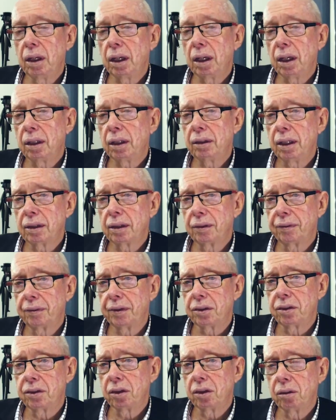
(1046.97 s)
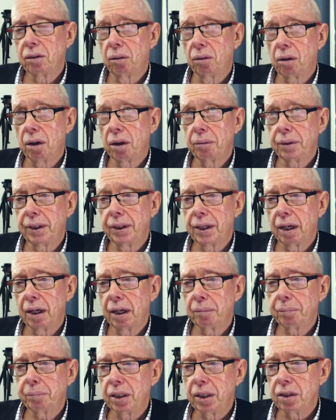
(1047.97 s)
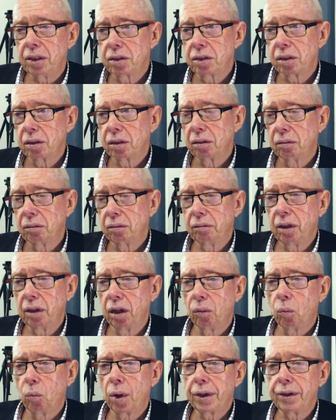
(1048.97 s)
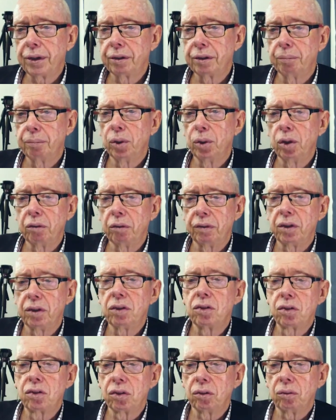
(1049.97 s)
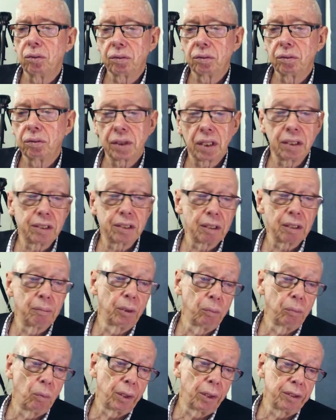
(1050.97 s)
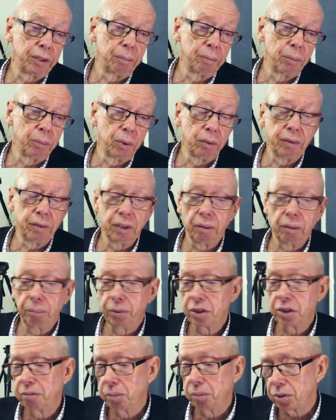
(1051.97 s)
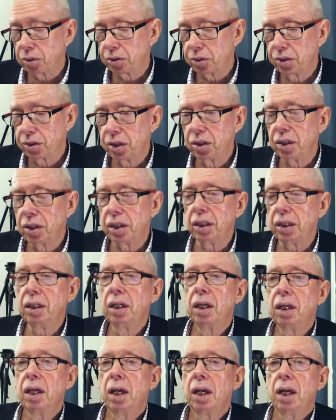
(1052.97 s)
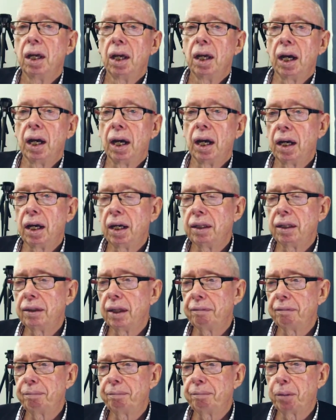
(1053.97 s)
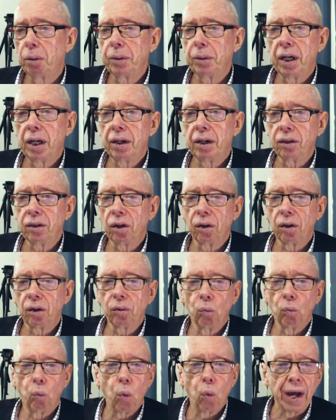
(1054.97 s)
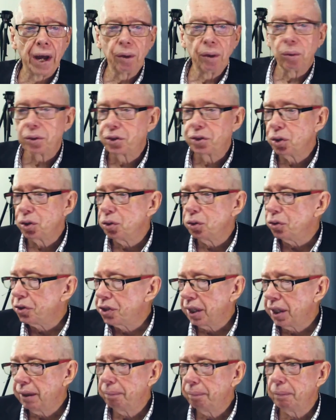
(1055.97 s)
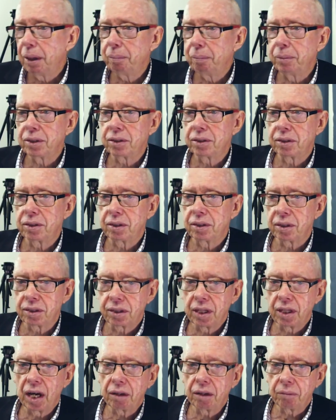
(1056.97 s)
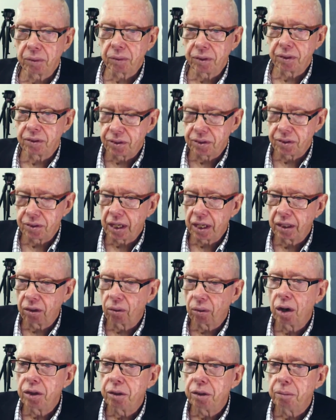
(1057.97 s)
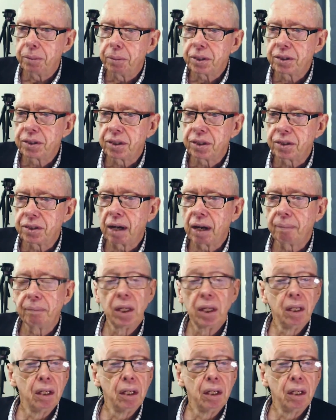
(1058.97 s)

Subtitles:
and the other thing too, growing companies, wanting to move into, say, someone wanting to move into Brisbane or Sydney, and they've probably only got one or two team members to start with as they grow the business up.